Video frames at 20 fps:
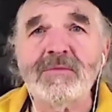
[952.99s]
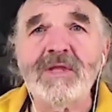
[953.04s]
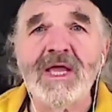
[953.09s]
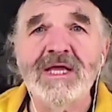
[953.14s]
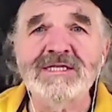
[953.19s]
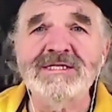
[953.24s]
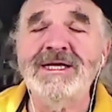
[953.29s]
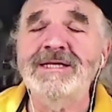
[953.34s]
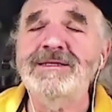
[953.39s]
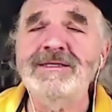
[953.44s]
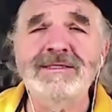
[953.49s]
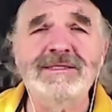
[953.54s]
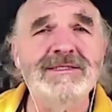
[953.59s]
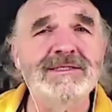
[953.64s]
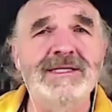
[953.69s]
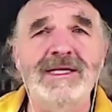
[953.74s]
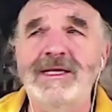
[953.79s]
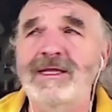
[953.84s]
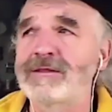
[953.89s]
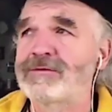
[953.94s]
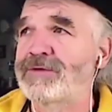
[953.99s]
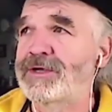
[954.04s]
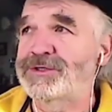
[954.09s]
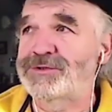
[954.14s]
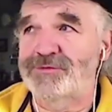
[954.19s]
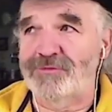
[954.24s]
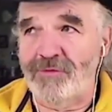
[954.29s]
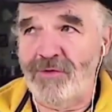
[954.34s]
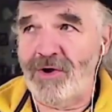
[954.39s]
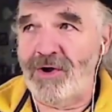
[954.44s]
It's not that the skinny
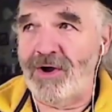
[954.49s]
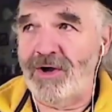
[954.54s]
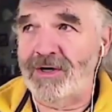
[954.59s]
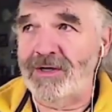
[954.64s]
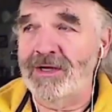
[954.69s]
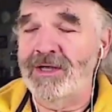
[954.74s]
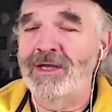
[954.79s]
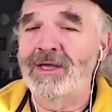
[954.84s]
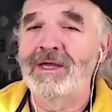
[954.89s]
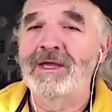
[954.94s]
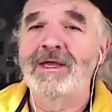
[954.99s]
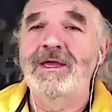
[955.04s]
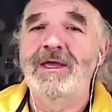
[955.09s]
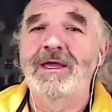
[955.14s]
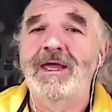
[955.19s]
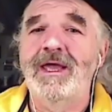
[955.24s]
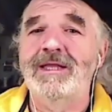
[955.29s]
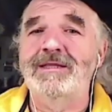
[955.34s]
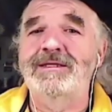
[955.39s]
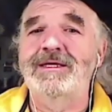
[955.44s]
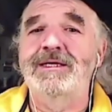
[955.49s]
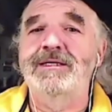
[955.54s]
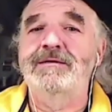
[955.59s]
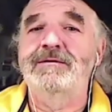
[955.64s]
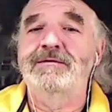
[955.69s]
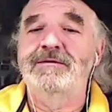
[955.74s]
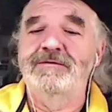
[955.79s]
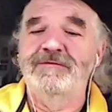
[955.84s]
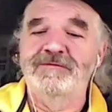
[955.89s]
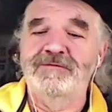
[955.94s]
thread's wrong, that the
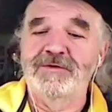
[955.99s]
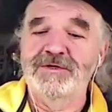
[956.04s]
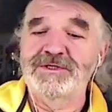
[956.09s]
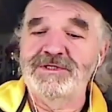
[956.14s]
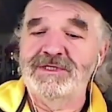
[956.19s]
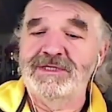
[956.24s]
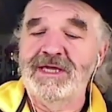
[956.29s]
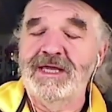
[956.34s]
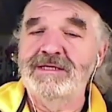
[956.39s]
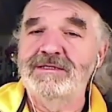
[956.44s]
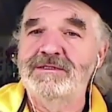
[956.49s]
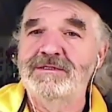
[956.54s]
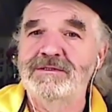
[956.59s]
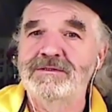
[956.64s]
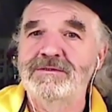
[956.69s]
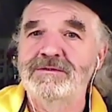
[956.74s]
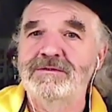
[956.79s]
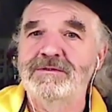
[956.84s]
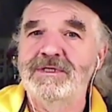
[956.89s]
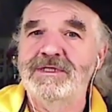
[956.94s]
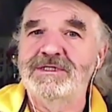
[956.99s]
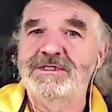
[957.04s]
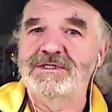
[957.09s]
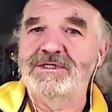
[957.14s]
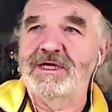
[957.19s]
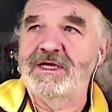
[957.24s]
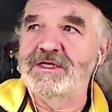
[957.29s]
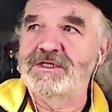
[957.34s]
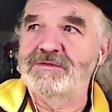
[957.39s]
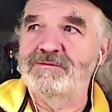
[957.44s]
first thing I do is
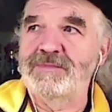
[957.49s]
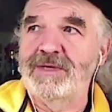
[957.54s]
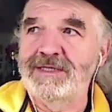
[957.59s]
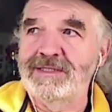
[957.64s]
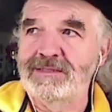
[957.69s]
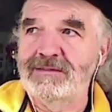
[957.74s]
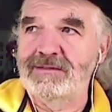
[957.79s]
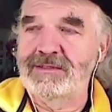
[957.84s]
change my,